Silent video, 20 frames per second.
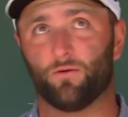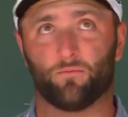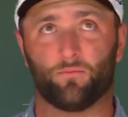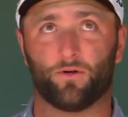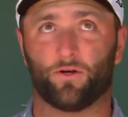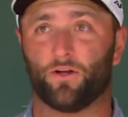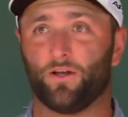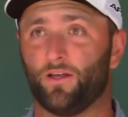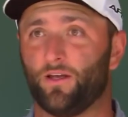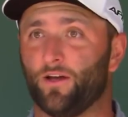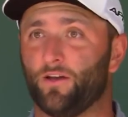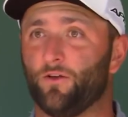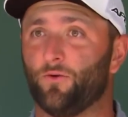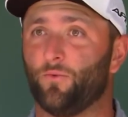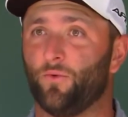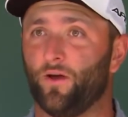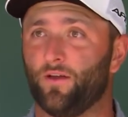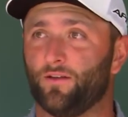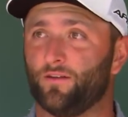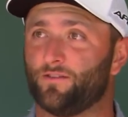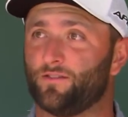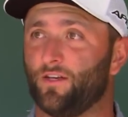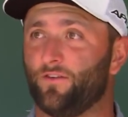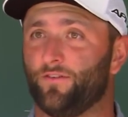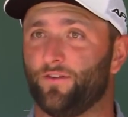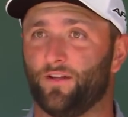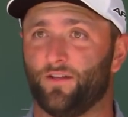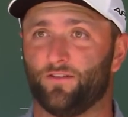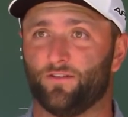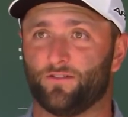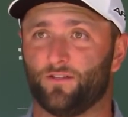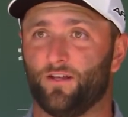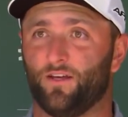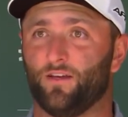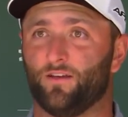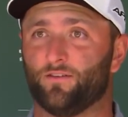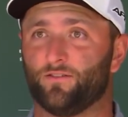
Barely any wind and 7 unders leading.